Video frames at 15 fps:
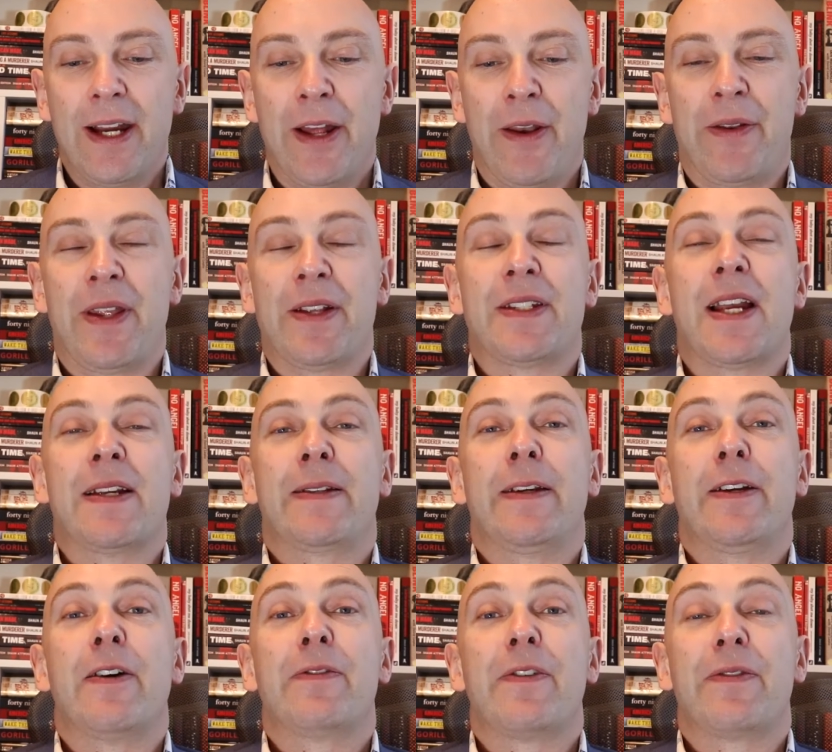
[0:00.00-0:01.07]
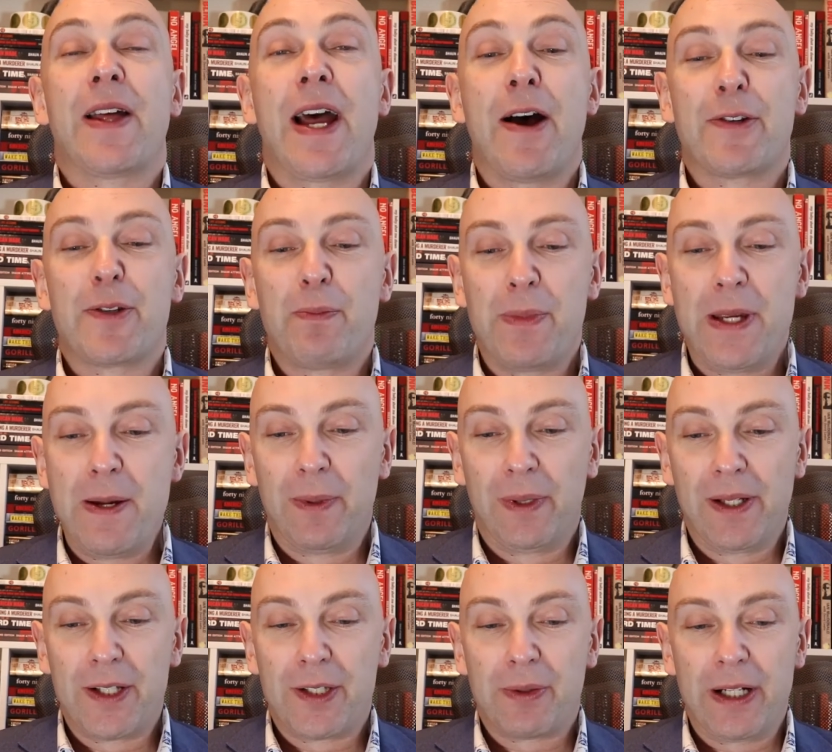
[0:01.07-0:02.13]
And they're testing over 1,000
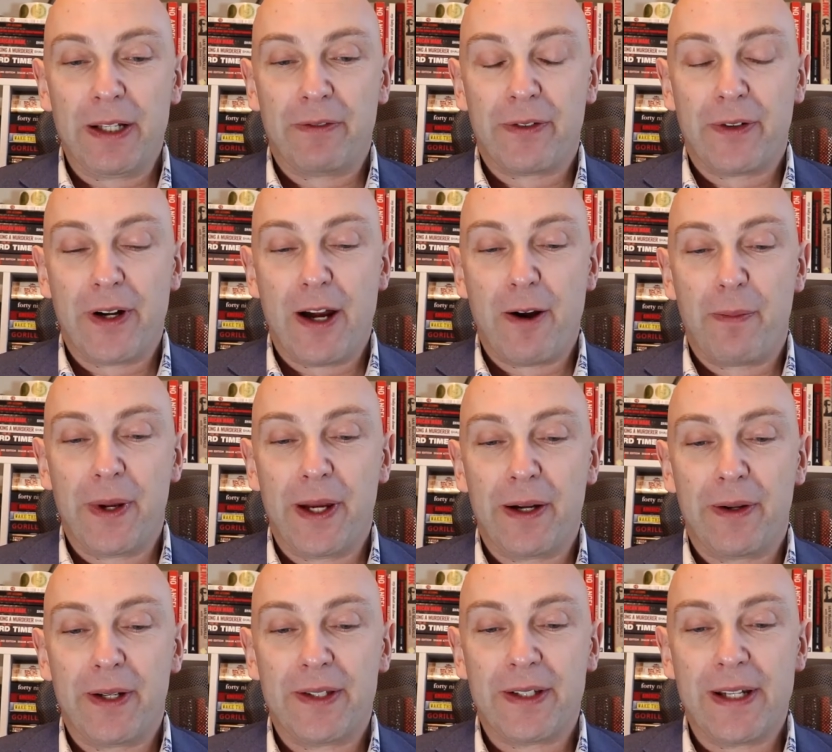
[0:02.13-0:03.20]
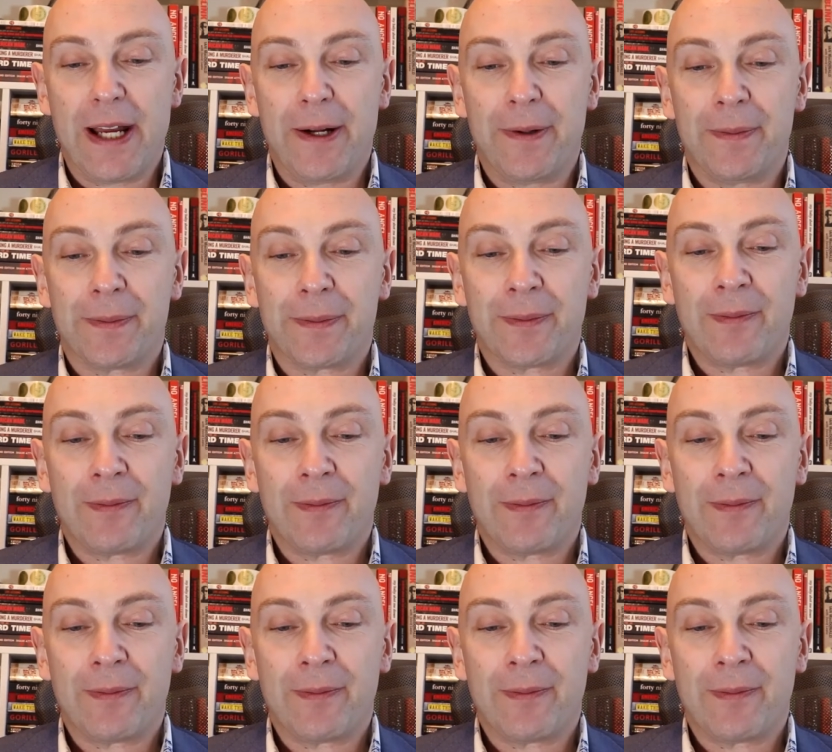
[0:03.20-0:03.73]
people in a 24-hour period now.